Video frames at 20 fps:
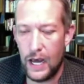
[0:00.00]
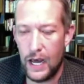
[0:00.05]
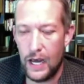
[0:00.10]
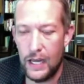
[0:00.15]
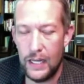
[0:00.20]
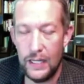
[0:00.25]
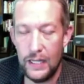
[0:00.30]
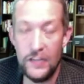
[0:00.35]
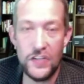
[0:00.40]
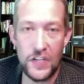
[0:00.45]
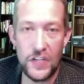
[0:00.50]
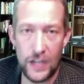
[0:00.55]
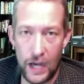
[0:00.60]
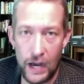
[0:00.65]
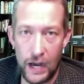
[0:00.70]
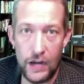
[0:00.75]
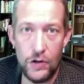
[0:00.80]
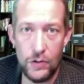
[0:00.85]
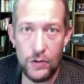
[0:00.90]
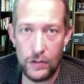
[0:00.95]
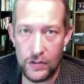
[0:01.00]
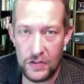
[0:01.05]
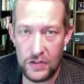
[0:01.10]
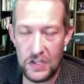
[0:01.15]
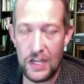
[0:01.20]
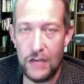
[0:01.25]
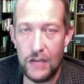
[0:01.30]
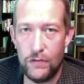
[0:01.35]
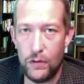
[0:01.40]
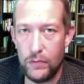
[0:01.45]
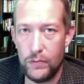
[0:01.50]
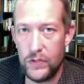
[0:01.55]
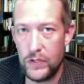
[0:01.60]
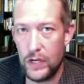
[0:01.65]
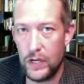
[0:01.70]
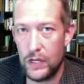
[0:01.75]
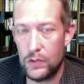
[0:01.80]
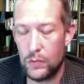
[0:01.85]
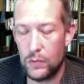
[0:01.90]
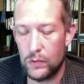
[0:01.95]
He's a God who can save
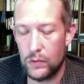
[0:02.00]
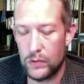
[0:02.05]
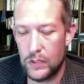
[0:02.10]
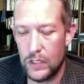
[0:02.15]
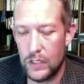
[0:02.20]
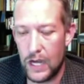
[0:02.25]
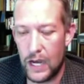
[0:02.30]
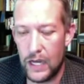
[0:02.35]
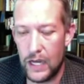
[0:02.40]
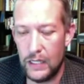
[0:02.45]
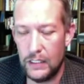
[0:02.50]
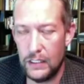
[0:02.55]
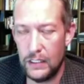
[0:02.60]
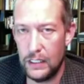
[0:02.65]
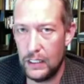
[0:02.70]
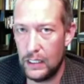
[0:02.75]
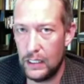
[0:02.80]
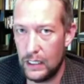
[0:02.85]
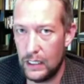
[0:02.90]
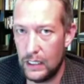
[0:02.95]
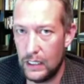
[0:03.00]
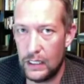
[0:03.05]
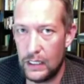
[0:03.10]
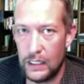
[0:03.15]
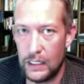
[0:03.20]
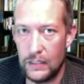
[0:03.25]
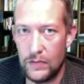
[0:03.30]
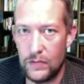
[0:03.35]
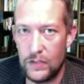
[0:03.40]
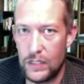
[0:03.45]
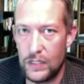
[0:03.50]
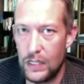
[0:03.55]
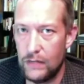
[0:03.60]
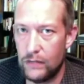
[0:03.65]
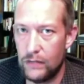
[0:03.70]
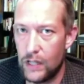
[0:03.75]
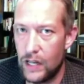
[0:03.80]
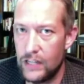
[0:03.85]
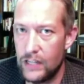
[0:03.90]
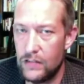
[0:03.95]
homosexuals. God can save
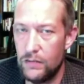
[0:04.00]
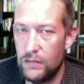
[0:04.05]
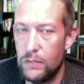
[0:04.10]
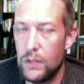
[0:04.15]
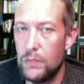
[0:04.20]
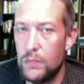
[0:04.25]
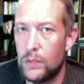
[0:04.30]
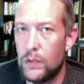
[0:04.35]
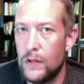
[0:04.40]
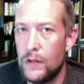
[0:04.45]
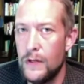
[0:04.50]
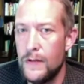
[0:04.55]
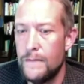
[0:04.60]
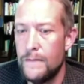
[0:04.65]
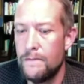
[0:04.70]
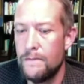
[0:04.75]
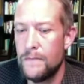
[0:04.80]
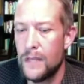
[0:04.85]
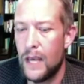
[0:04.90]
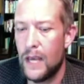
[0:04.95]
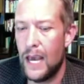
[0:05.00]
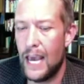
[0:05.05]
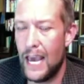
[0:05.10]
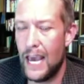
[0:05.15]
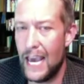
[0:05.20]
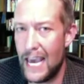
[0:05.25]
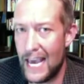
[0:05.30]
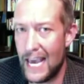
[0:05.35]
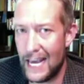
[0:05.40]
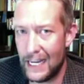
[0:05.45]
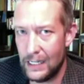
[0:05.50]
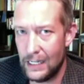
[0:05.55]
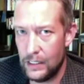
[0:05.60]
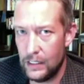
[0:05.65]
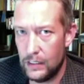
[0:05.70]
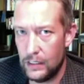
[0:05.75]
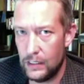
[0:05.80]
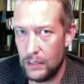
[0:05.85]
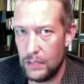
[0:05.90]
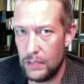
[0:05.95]
lots of people. And
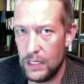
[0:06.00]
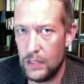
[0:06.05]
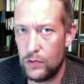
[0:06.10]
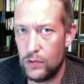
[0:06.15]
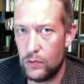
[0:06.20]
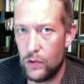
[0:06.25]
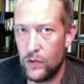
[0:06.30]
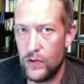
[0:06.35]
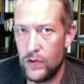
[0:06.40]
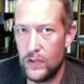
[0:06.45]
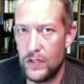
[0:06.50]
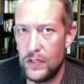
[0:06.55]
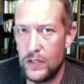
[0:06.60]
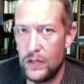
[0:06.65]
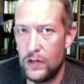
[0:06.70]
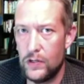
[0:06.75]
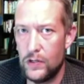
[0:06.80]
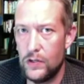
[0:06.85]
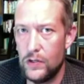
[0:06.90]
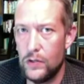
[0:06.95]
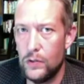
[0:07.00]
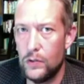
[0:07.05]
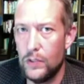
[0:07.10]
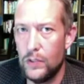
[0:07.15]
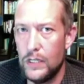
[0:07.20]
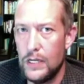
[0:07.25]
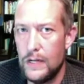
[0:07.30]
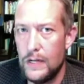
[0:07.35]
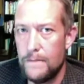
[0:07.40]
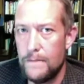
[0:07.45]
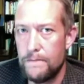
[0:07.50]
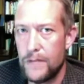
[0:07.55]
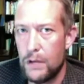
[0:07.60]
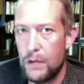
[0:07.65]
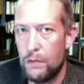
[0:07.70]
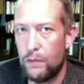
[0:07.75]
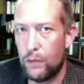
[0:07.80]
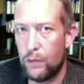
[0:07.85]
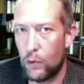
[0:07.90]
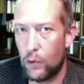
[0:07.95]
let me throw this in there too.
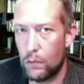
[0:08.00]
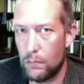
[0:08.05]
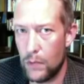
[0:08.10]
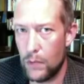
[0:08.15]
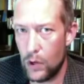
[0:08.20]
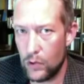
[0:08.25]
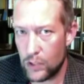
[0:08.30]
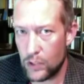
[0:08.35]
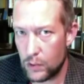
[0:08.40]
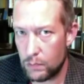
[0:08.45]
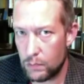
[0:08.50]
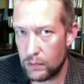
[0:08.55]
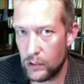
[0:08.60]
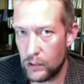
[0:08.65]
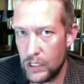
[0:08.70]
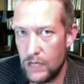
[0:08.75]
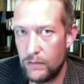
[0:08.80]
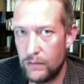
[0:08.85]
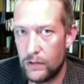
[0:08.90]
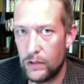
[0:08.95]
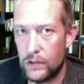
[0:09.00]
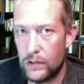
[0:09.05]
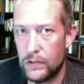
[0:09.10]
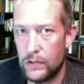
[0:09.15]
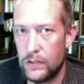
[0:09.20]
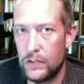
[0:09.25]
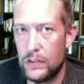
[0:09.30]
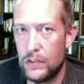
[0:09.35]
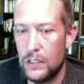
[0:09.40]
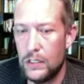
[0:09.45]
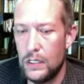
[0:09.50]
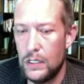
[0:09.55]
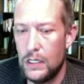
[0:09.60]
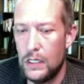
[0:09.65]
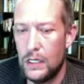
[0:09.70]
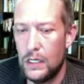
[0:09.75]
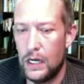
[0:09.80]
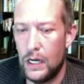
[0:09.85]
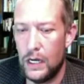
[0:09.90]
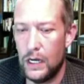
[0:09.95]
For most believers,
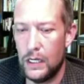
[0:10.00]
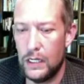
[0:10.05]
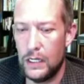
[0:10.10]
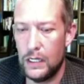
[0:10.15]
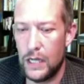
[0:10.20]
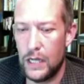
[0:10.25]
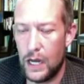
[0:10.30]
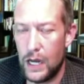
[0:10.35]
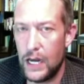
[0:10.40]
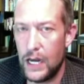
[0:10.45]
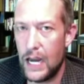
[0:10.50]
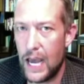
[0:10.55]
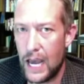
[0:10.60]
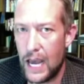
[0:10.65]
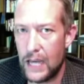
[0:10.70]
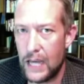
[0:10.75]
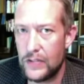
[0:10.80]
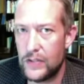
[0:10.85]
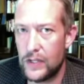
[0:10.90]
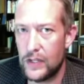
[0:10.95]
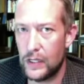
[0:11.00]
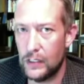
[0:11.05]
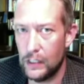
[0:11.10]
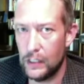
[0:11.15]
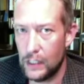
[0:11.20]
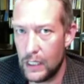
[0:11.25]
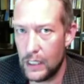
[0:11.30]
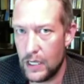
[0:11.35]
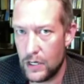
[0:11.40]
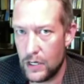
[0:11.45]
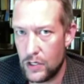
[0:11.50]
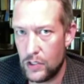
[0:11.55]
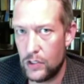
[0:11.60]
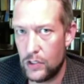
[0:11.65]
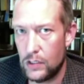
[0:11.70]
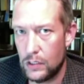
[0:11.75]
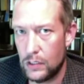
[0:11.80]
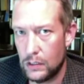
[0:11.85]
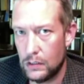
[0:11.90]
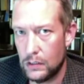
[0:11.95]
God has a
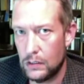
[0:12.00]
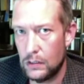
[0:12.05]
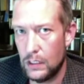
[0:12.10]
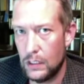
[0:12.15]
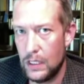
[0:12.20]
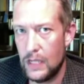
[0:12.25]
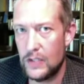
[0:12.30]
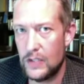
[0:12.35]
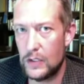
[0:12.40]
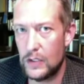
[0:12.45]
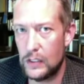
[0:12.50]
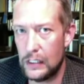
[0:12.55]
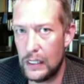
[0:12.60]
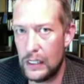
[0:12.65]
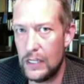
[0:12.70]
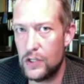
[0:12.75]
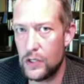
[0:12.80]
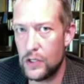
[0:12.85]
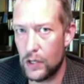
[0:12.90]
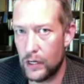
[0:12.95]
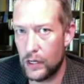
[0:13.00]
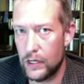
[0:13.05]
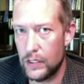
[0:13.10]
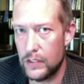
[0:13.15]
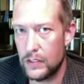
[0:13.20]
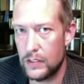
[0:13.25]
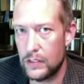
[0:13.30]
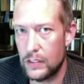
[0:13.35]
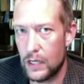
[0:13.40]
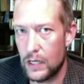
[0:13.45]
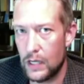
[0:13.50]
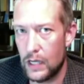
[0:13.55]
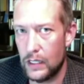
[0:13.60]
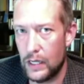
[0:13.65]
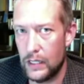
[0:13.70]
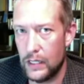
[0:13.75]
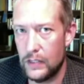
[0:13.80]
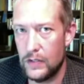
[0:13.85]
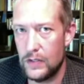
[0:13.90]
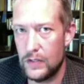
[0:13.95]
leash. He has a leash on us, I
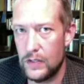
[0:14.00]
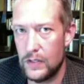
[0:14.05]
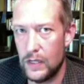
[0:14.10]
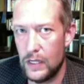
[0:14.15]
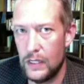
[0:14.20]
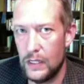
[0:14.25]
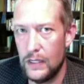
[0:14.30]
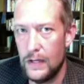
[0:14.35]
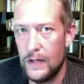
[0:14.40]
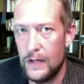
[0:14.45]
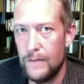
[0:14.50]
like to say.